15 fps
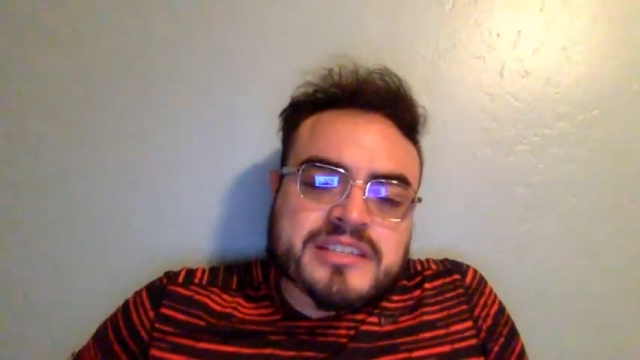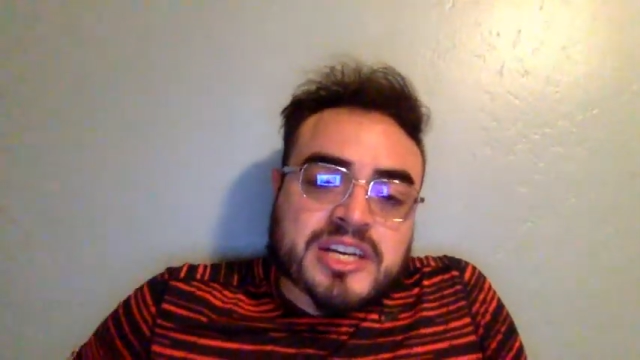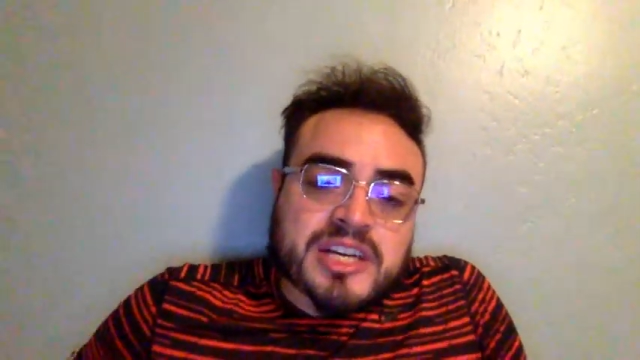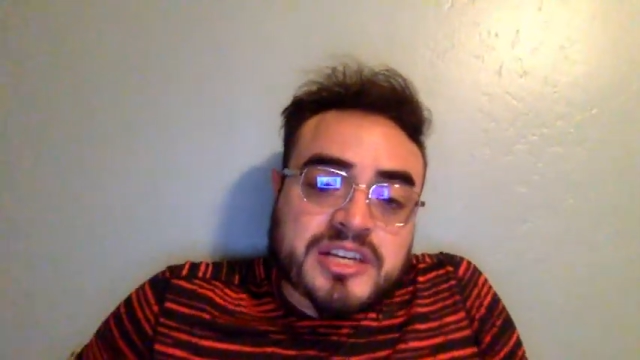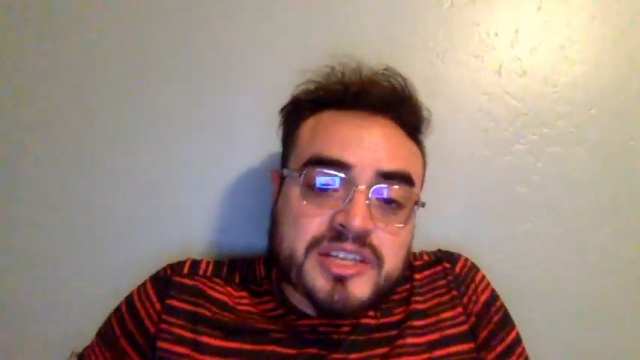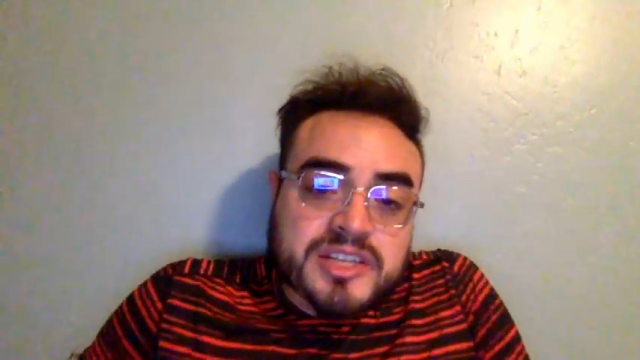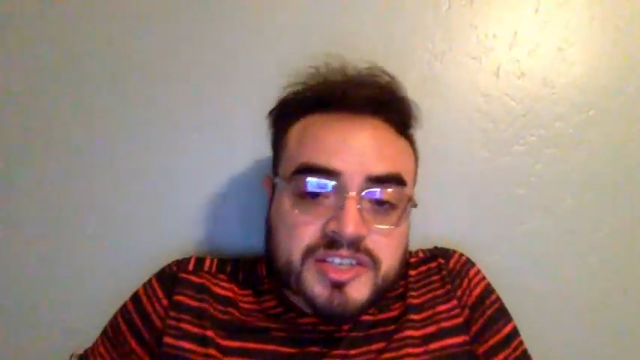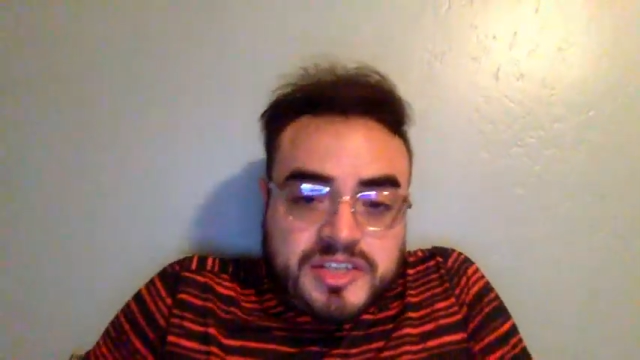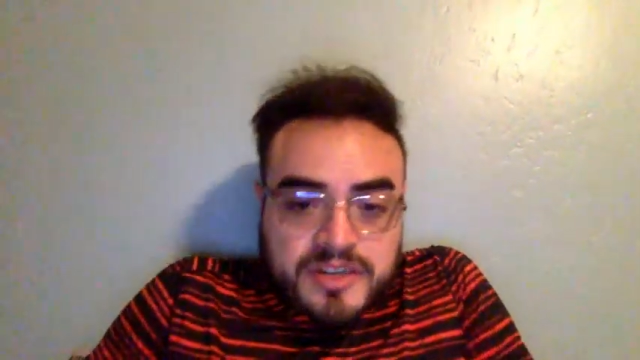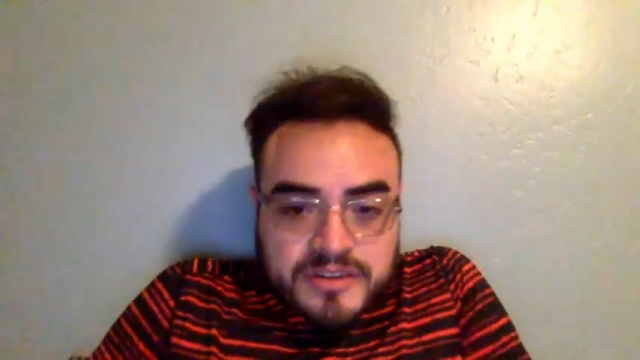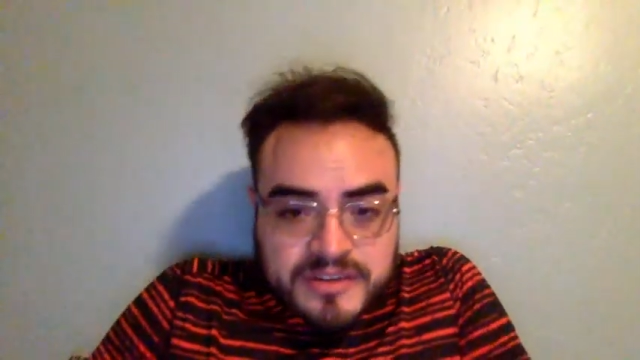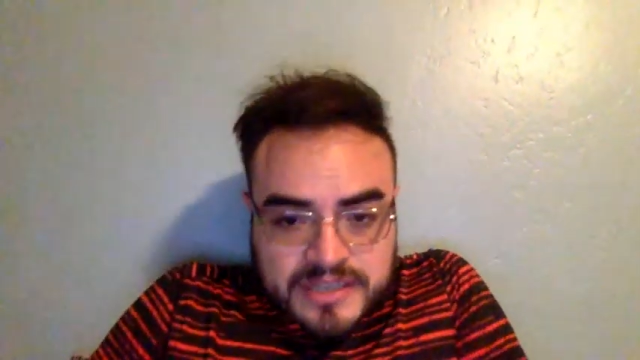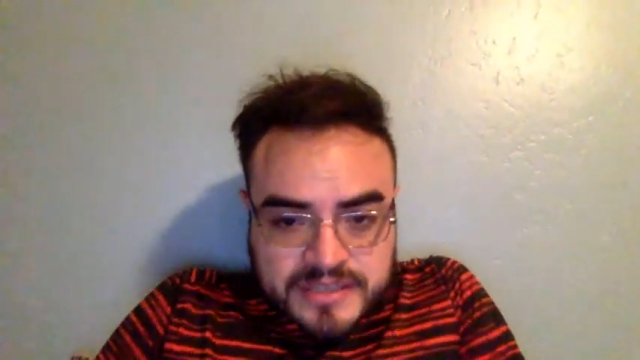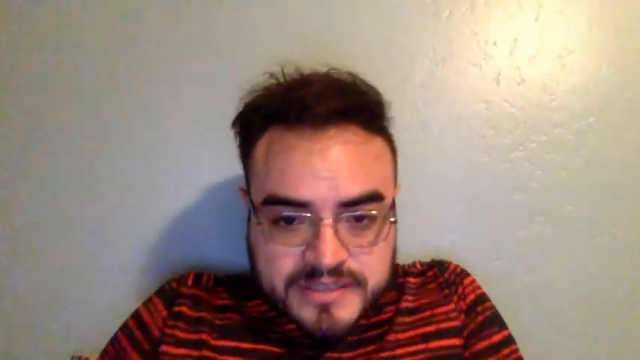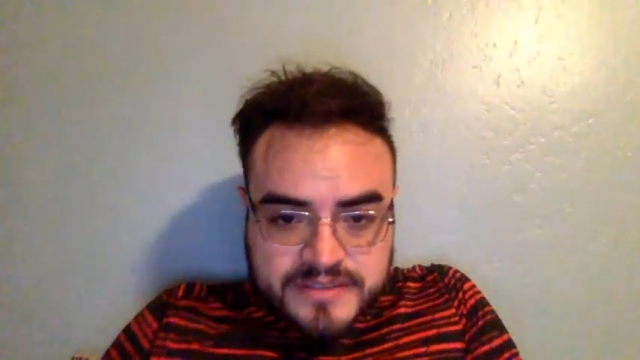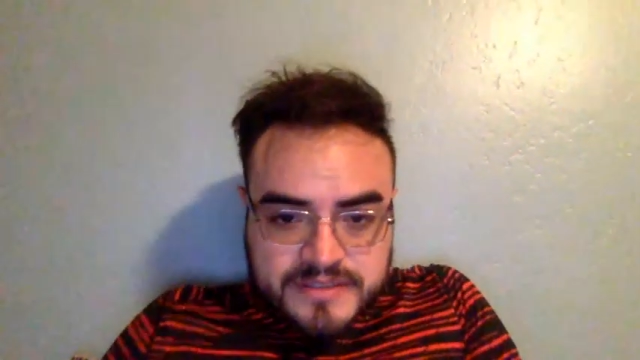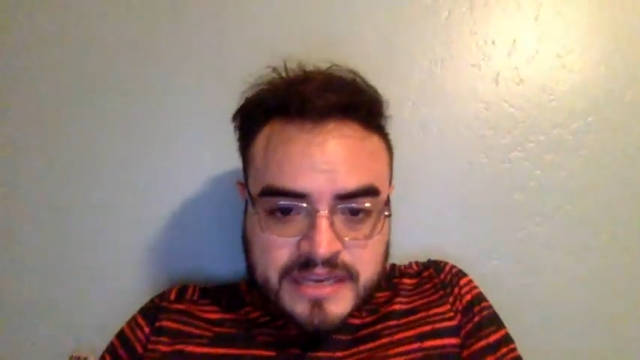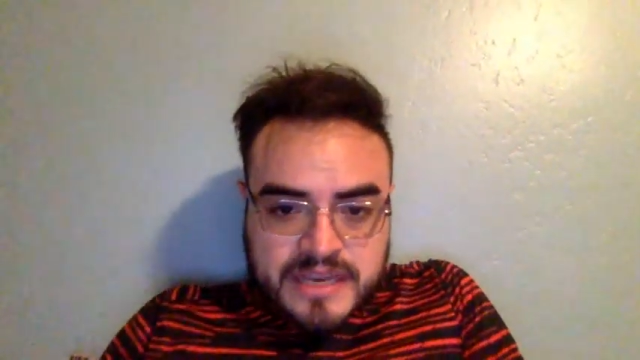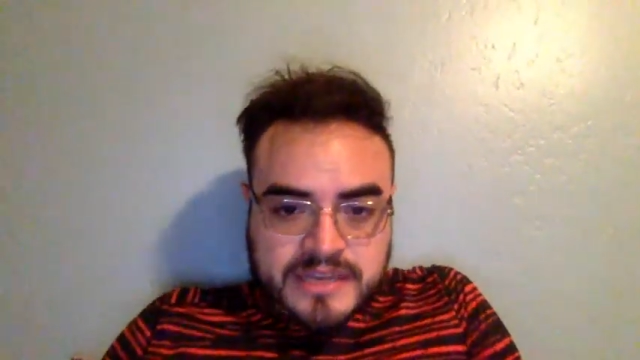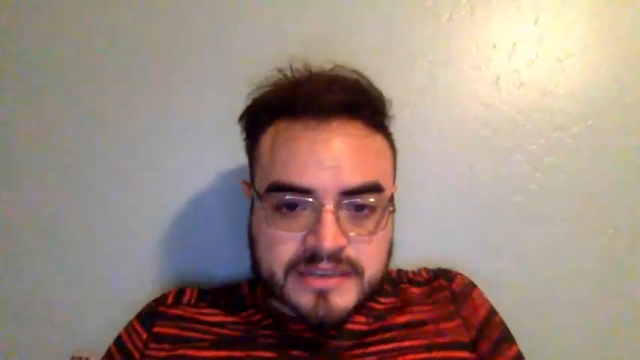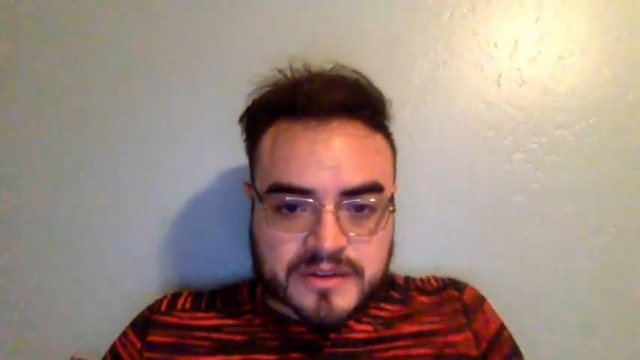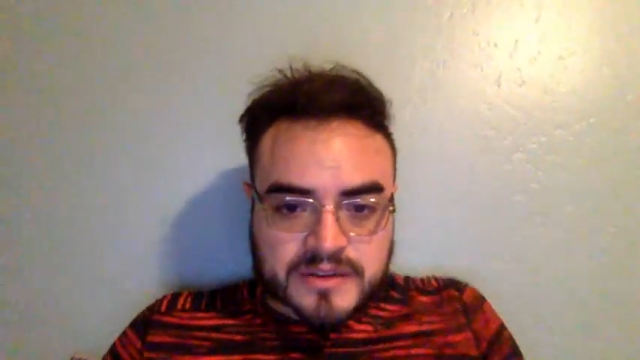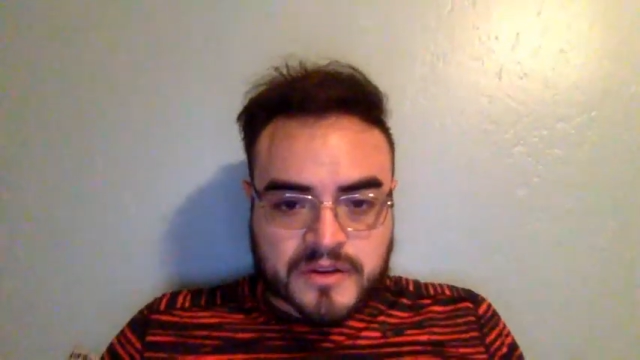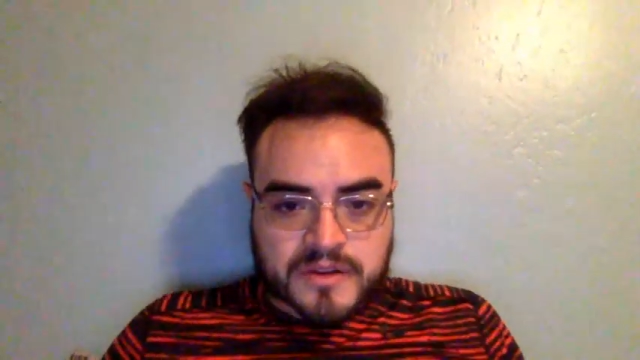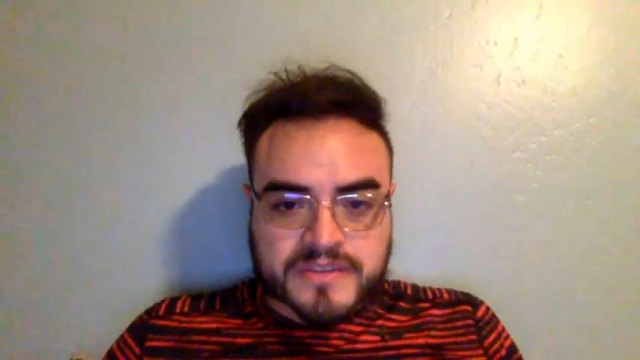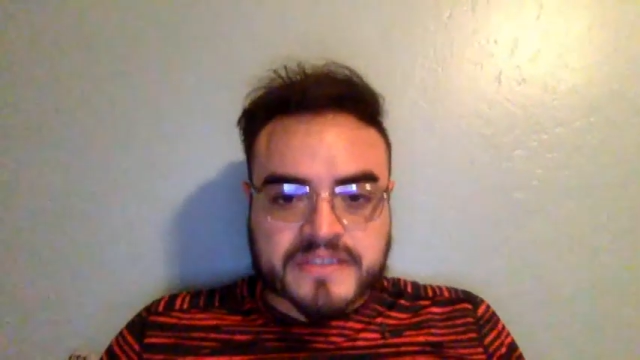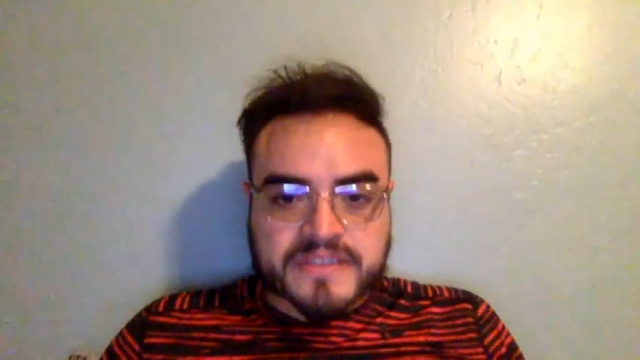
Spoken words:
car insurance and all the